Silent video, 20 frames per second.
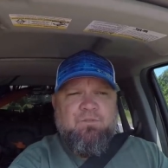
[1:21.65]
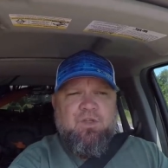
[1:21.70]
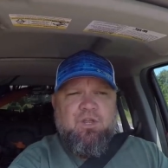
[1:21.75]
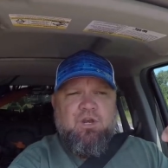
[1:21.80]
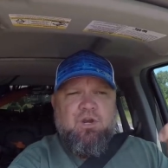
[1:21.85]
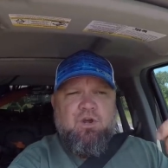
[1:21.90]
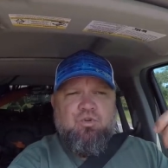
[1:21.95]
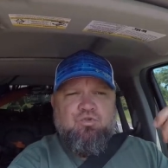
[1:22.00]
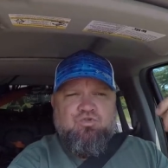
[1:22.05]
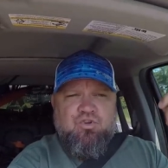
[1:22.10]

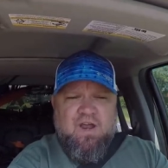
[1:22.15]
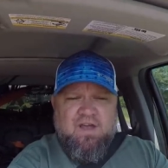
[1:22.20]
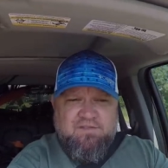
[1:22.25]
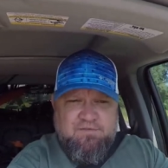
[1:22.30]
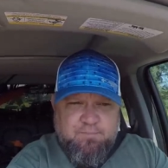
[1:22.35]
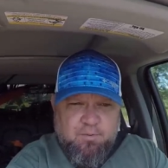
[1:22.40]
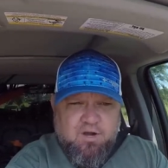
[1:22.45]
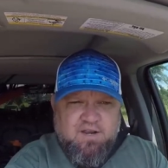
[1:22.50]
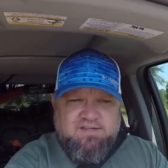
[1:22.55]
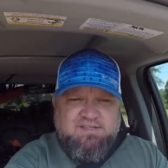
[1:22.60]
you know,
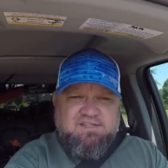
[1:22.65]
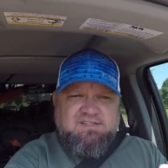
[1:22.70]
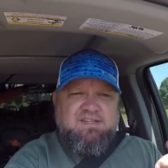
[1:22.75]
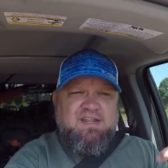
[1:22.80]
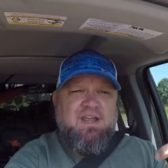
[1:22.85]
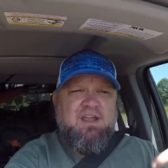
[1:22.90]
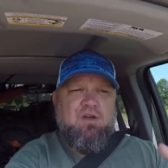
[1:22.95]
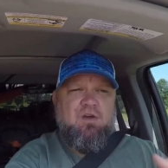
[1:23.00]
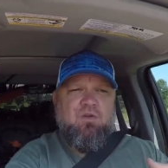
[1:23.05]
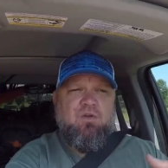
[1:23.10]
drives prices
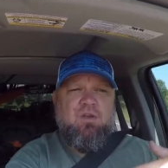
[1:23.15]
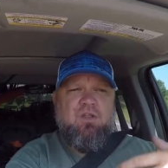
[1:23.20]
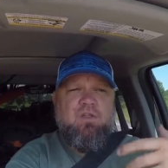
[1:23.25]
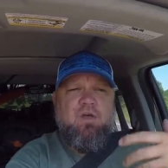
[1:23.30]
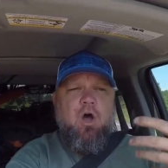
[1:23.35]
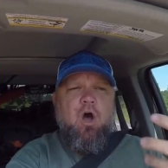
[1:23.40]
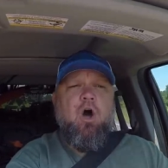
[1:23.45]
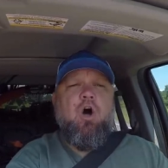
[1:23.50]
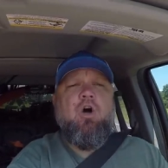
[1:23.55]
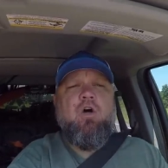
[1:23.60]

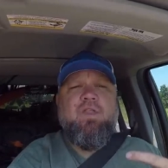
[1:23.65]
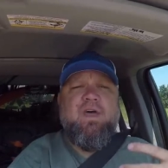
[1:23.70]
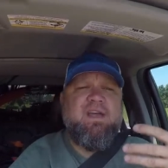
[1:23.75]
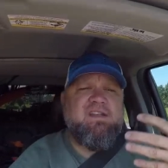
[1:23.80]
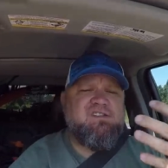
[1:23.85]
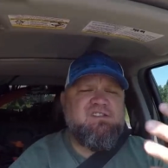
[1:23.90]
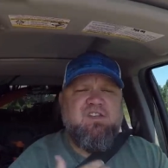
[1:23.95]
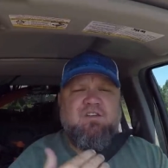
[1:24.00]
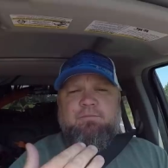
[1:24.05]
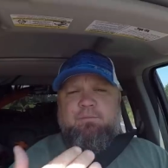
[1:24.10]
down. All
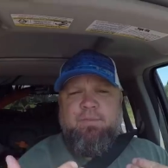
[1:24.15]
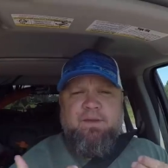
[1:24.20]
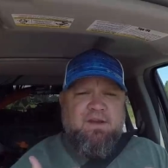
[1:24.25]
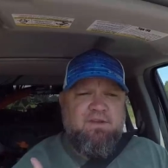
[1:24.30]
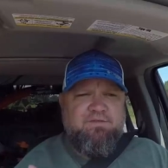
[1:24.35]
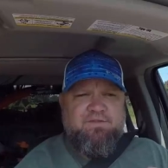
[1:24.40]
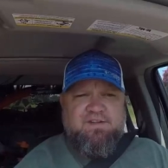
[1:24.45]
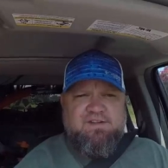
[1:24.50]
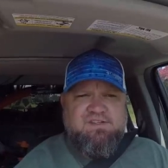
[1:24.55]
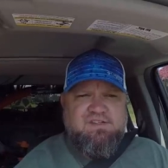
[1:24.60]
that stuff
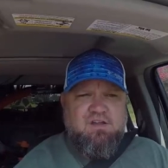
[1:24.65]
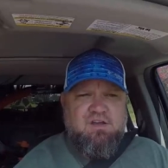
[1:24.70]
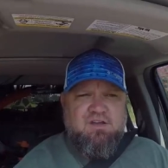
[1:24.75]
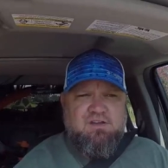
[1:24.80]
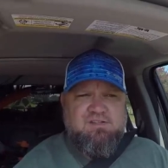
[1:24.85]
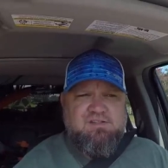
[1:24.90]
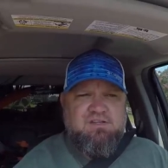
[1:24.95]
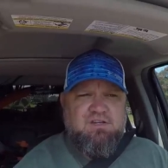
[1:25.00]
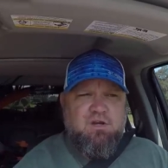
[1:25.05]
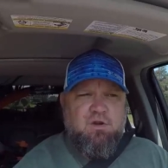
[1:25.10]
benefits us.